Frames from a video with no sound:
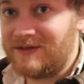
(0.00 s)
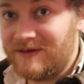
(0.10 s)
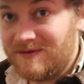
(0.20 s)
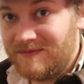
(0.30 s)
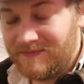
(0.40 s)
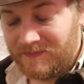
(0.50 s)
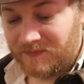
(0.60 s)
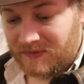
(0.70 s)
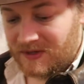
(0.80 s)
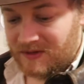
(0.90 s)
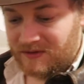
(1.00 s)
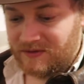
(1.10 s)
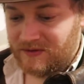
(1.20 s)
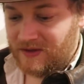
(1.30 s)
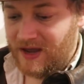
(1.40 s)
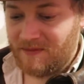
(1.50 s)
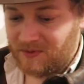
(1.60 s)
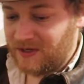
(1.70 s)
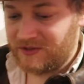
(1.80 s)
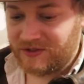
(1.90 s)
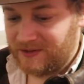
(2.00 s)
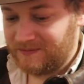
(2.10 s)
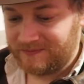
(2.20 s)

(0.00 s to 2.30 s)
So, to the hat brush.